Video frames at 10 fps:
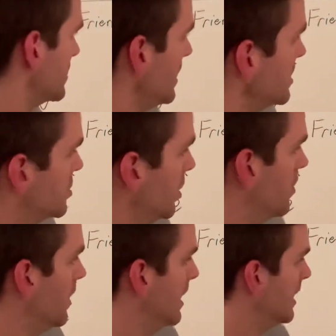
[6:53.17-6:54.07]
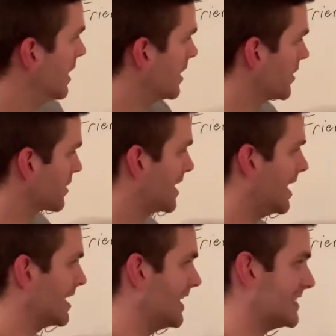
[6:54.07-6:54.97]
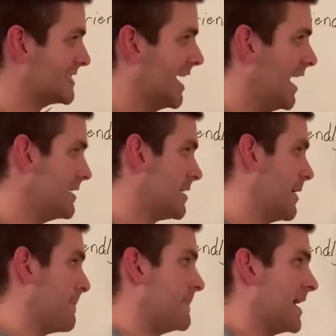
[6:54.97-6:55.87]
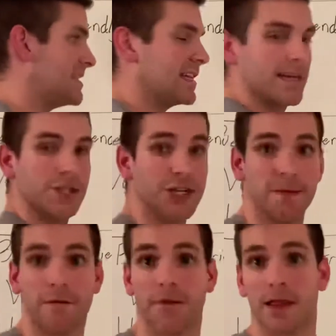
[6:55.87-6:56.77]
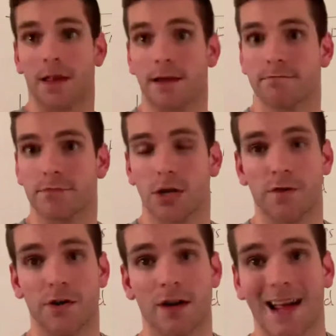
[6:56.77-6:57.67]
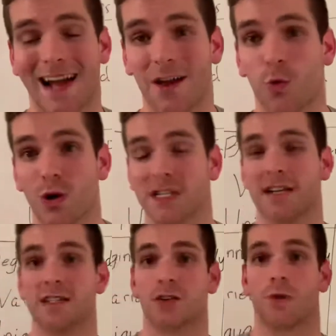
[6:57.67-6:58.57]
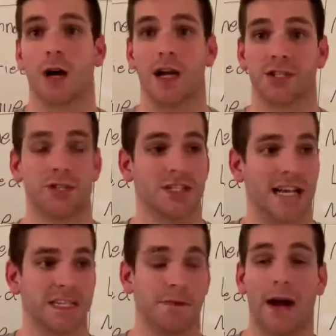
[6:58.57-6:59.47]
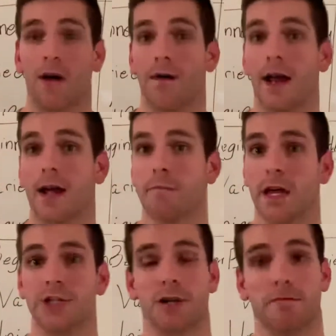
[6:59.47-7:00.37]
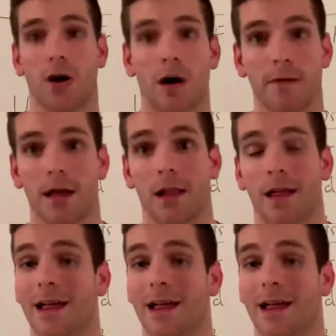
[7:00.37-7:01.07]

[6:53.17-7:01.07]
so another con, it is not basic gym friendly. So if you're a guy who works out in his garage and just has a power rack, a bench, and a barbell,